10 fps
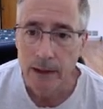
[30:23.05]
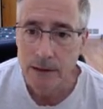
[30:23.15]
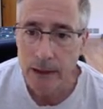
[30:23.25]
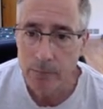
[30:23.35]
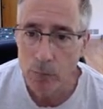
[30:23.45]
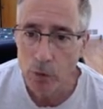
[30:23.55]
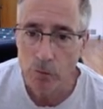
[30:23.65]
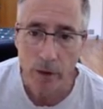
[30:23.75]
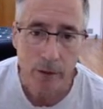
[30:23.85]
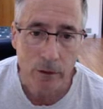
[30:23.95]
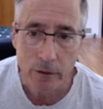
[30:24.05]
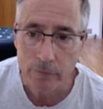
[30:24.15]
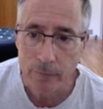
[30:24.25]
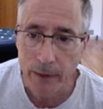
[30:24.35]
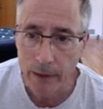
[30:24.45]
that same move I
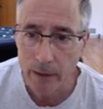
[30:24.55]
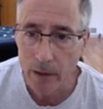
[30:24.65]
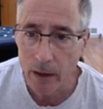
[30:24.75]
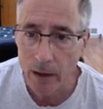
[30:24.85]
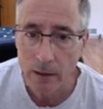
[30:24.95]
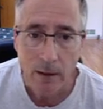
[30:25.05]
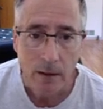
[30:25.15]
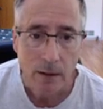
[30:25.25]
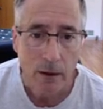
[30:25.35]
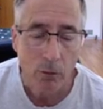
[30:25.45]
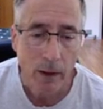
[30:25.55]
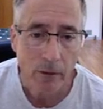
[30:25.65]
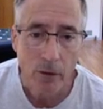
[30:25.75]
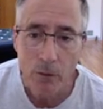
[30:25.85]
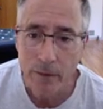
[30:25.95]
could have made a little
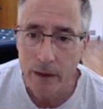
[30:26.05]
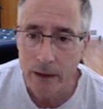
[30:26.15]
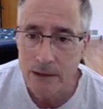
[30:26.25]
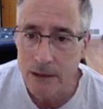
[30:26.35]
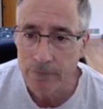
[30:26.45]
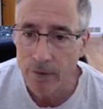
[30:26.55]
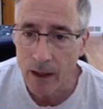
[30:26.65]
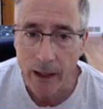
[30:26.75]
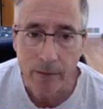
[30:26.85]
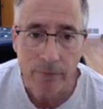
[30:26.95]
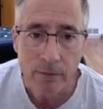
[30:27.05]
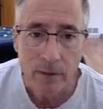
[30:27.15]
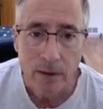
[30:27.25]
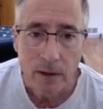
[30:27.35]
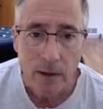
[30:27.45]
while ago with king c5,
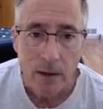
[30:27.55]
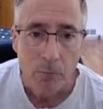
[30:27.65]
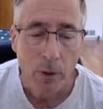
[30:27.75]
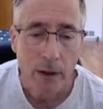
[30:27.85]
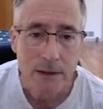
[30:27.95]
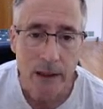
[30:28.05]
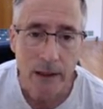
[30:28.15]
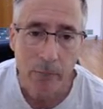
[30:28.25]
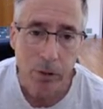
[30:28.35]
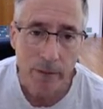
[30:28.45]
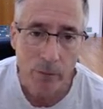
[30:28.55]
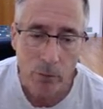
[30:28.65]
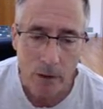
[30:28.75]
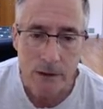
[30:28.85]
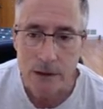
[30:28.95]
but instead I
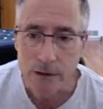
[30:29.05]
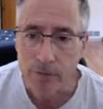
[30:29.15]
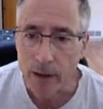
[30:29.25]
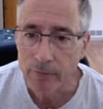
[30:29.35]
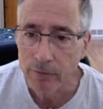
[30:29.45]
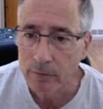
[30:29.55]
played the rook to c5.